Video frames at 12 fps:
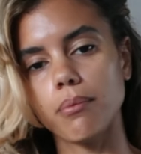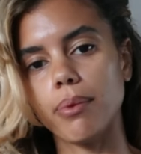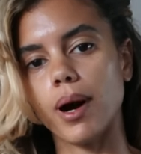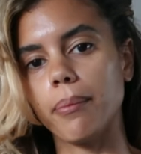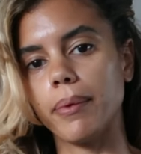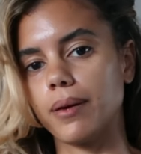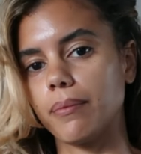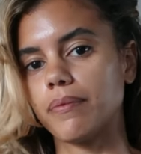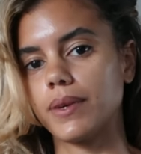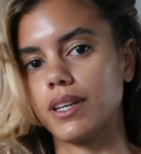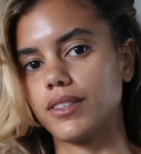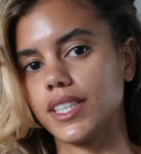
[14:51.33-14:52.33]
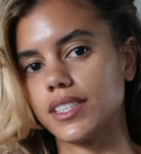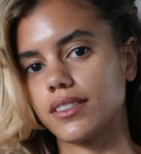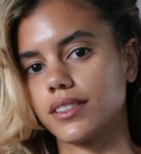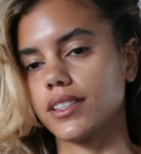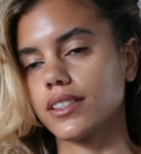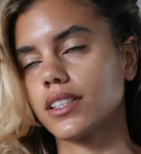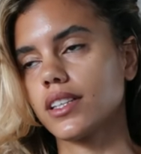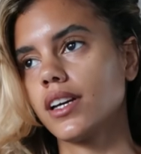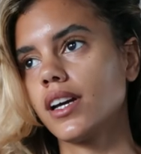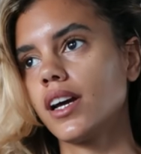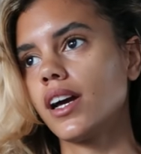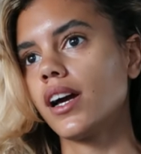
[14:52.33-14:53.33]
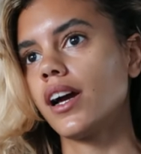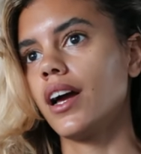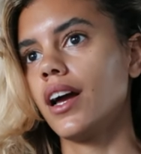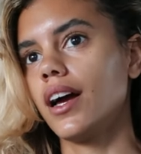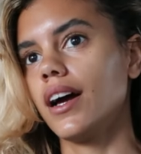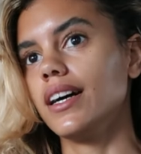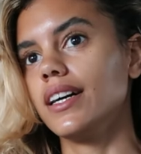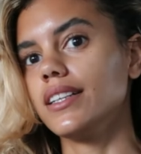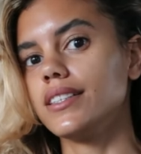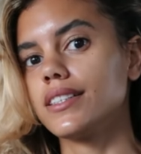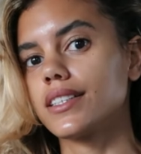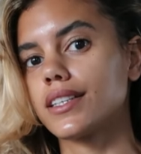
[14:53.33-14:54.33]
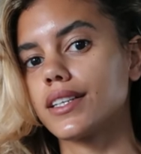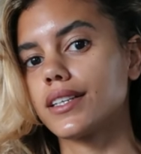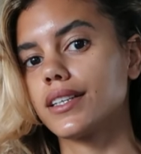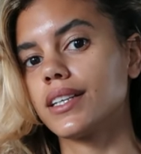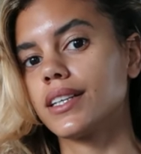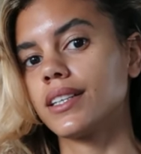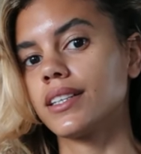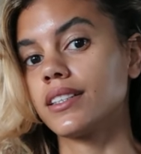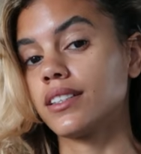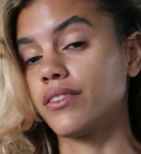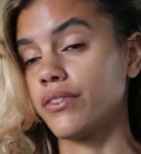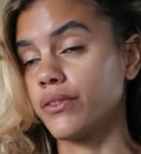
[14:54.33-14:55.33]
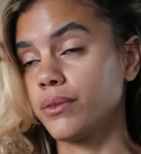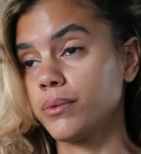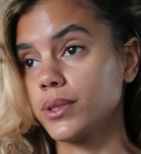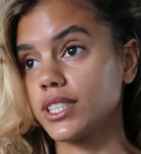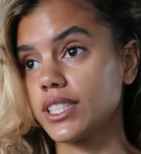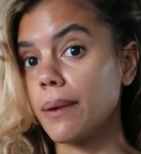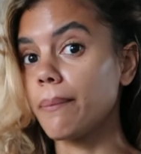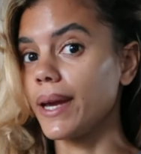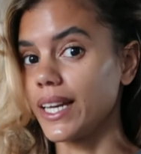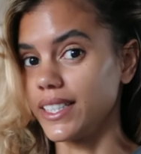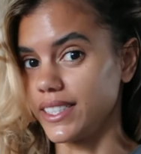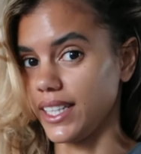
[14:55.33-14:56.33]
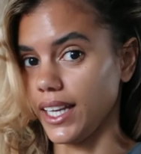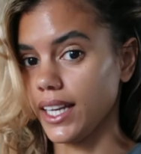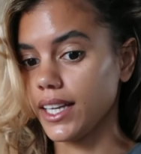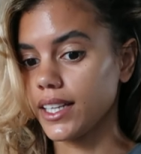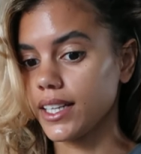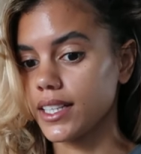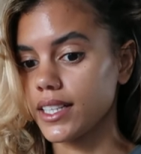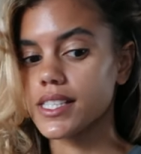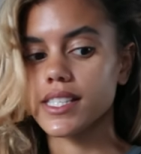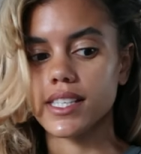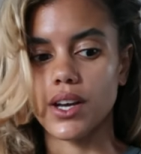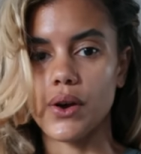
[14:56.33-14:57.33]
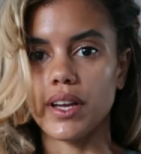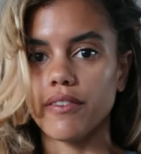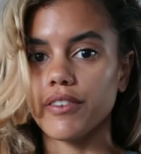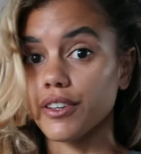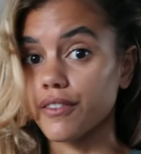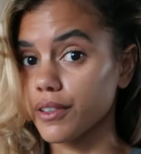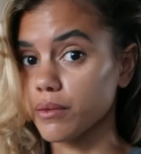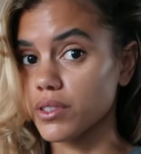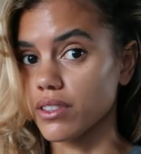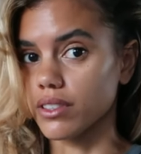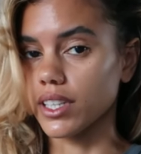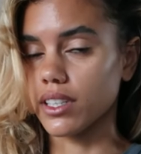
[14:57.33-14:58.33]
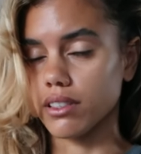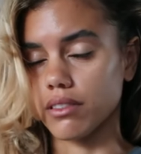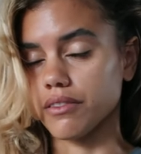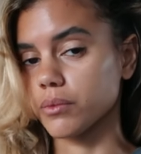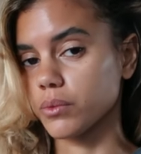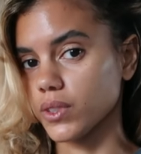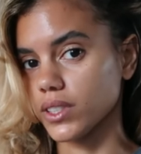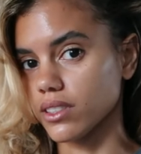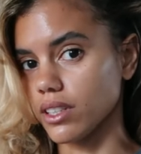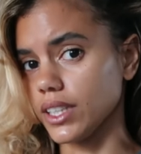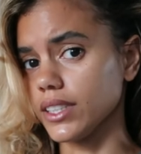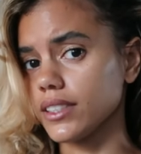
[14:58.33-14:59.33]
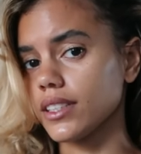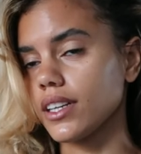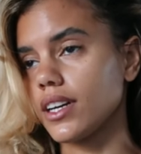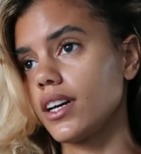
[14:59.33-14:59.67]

pop-up restaurant and the food was amazing. So if you're from Zurich or from Switzerland,